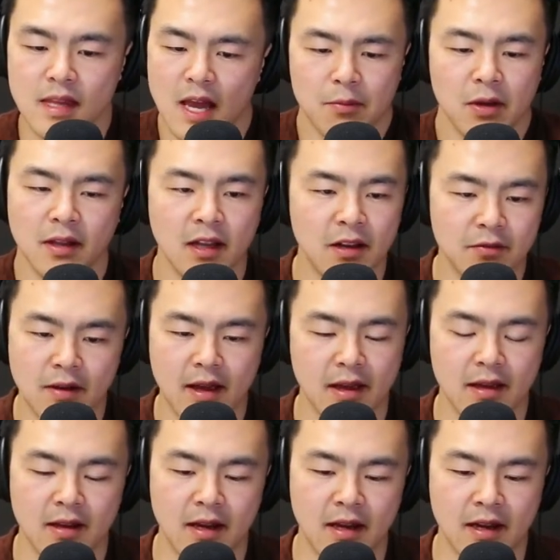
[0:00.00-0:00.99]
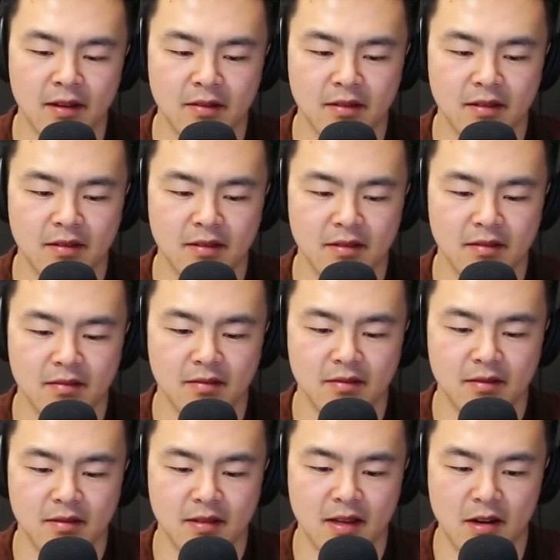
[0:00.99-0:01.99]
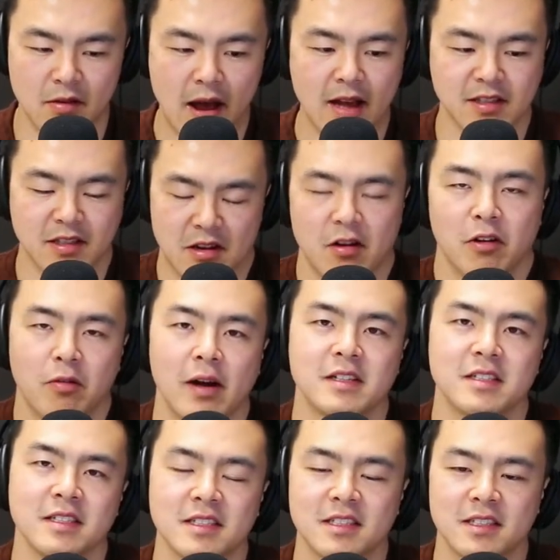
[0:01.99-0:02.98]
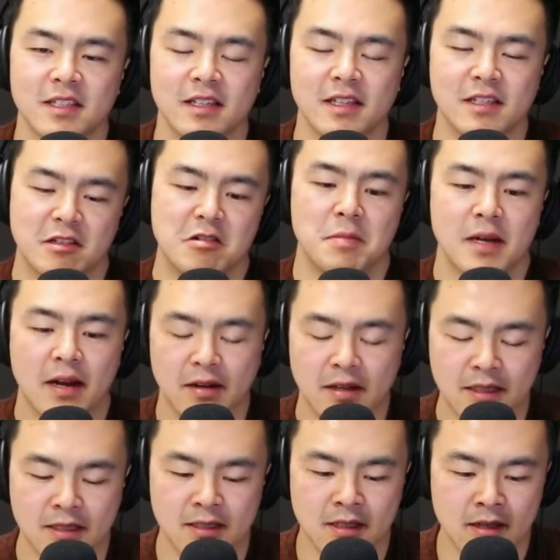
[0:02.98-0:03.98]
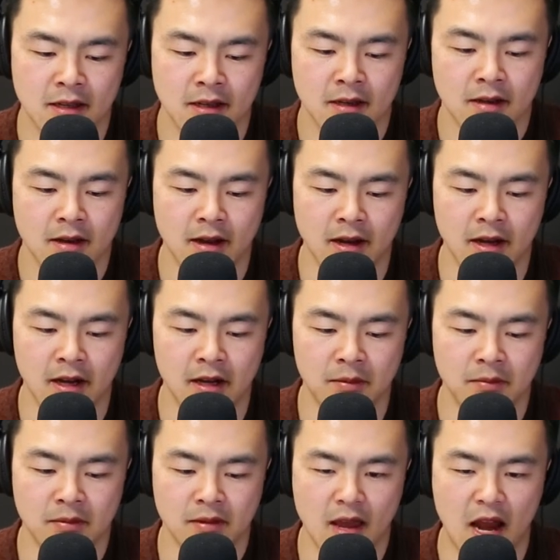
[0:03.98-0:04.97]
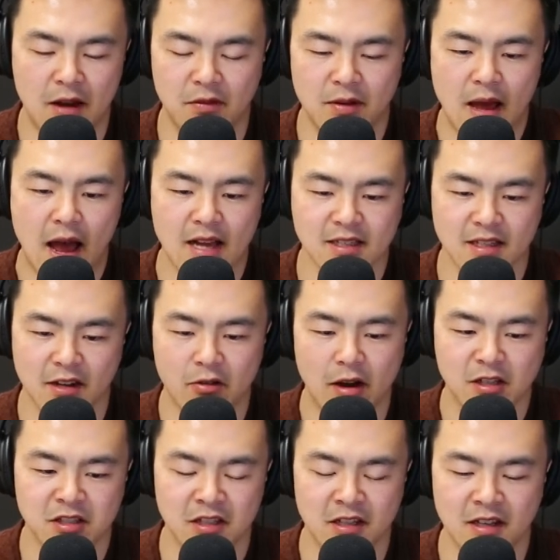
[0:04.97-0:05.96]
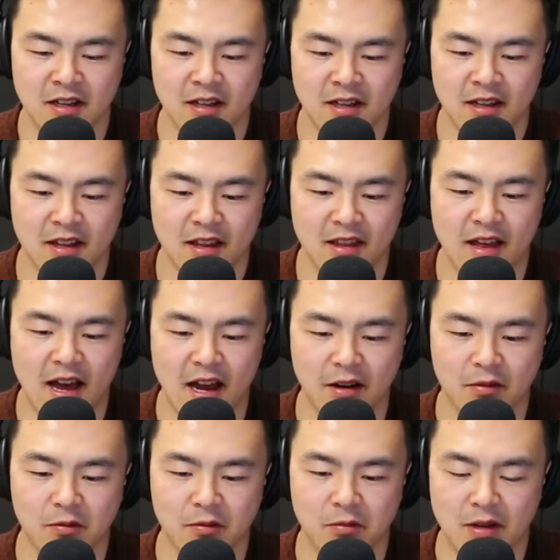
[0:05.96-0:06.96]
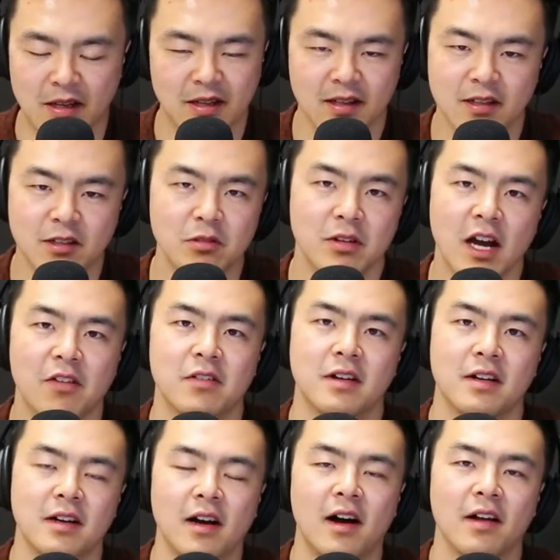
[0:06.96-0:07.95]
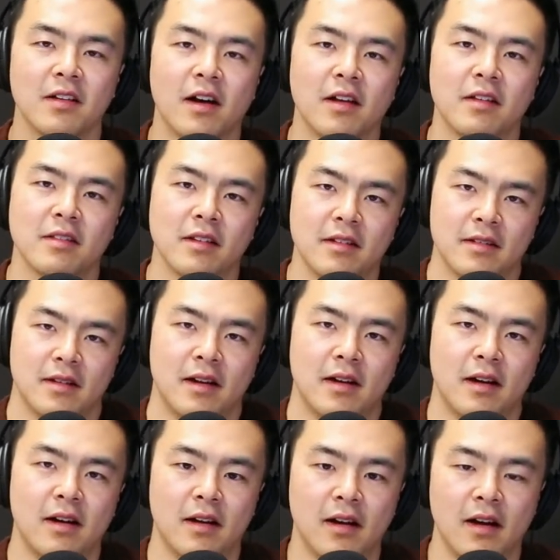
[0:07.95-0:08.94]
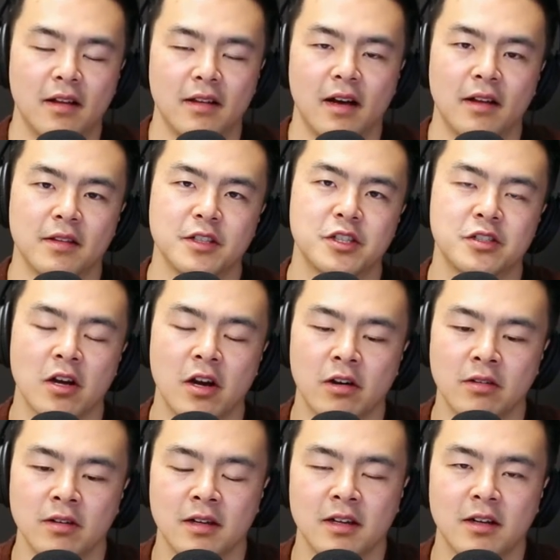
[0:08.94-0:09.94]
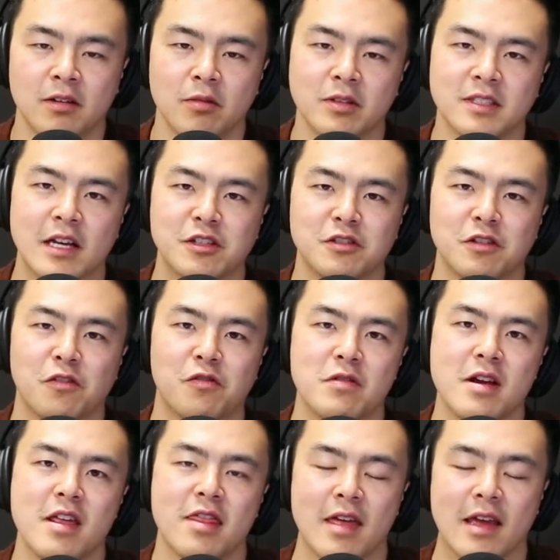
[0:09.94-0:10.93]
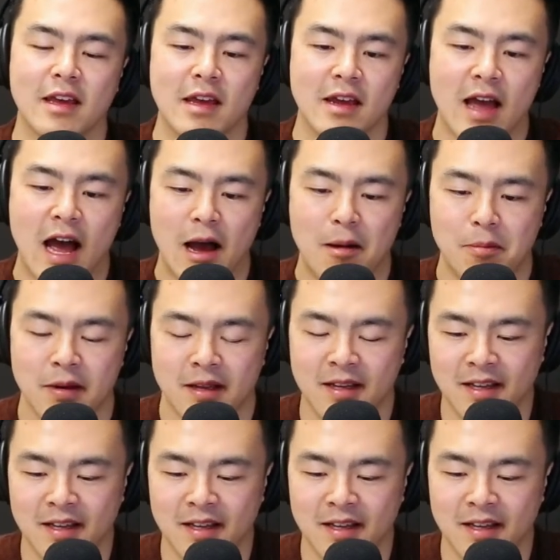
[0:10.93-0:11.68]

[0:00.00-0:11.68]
we love asking your questions to these luminaries. And if you ask a question that we do cover on the show, we'll send you a free thinking cap.